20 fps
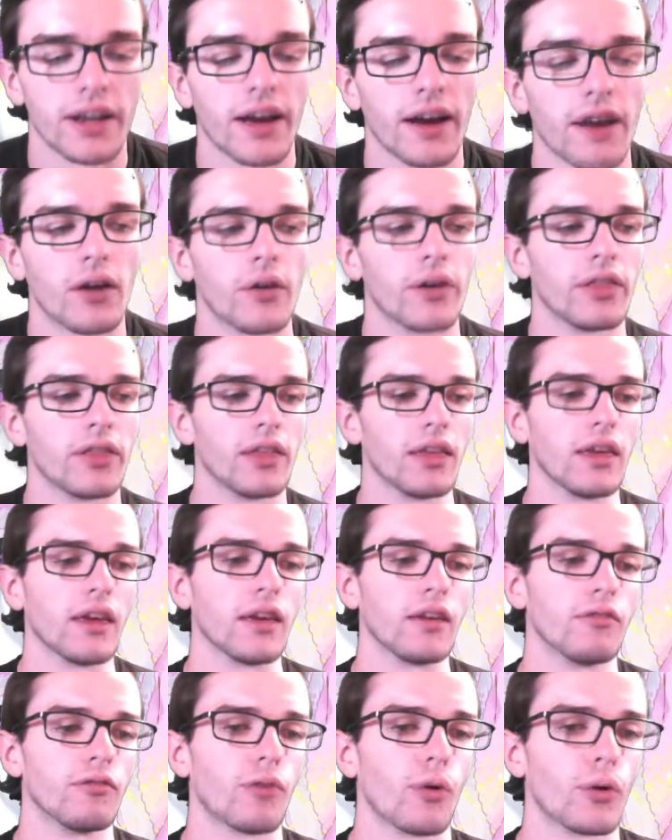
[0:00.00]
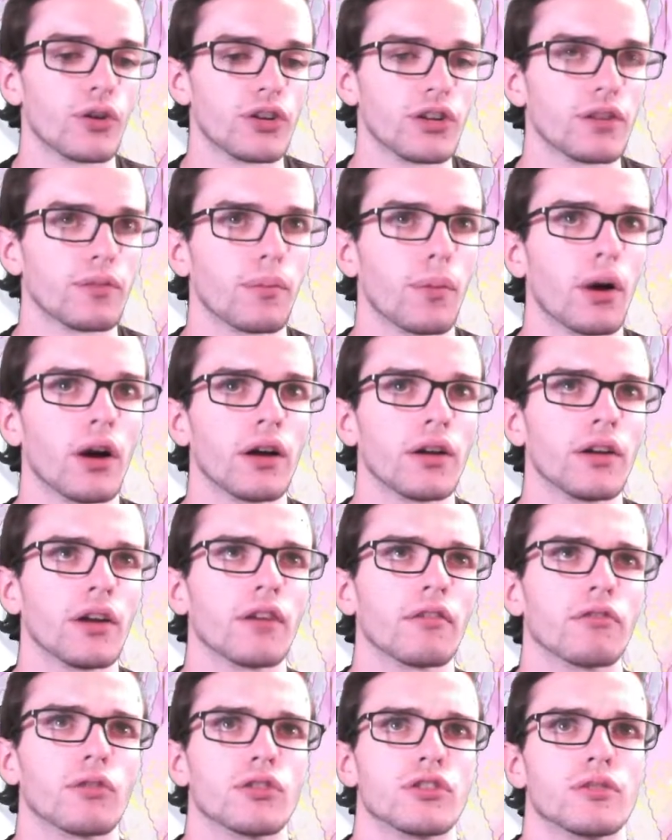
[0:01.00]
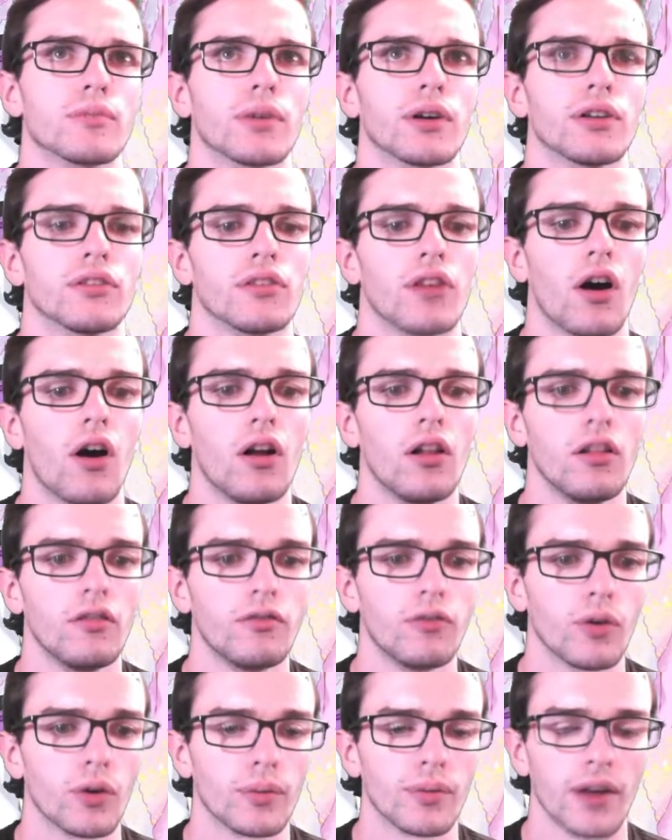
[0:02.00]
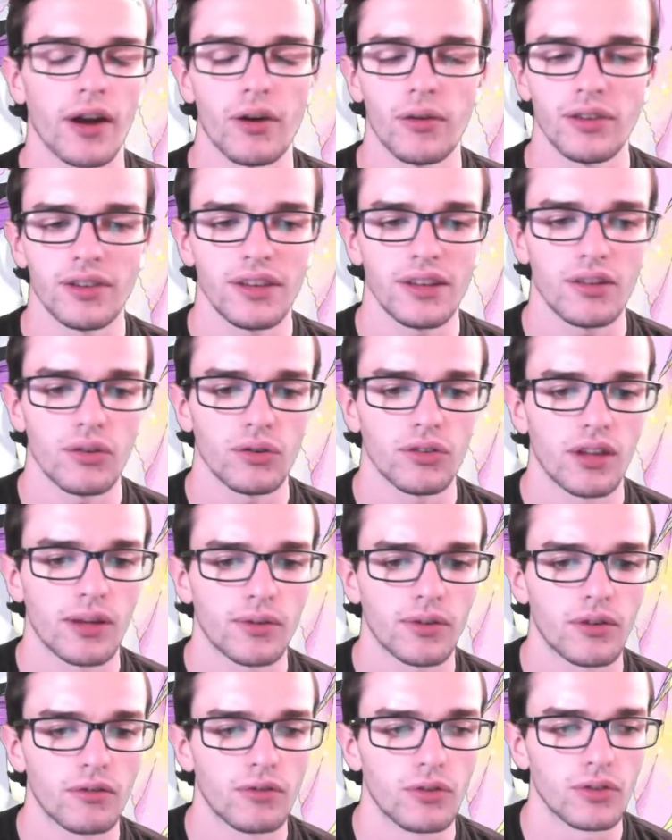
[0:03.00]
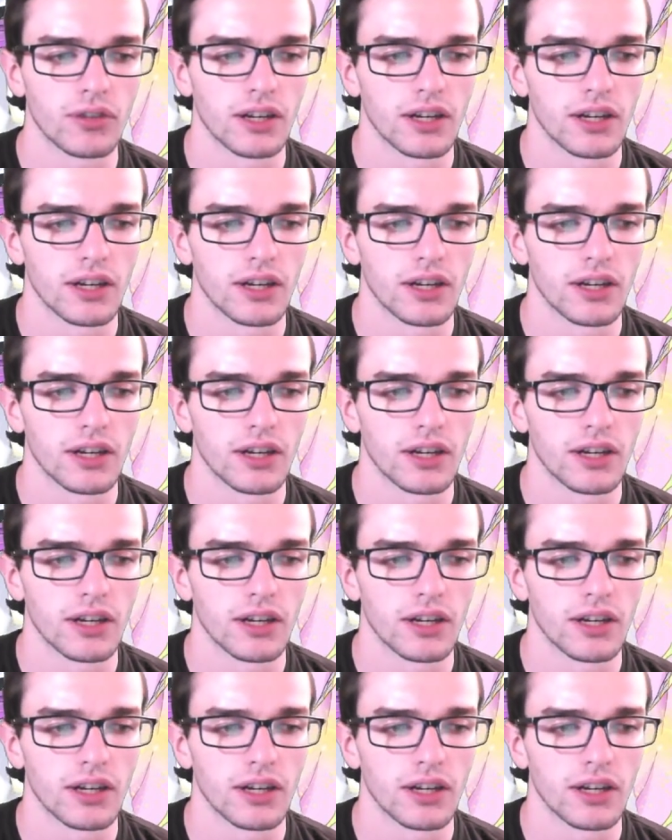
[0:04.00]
how in the the Hall of Forms, I always get those names confused.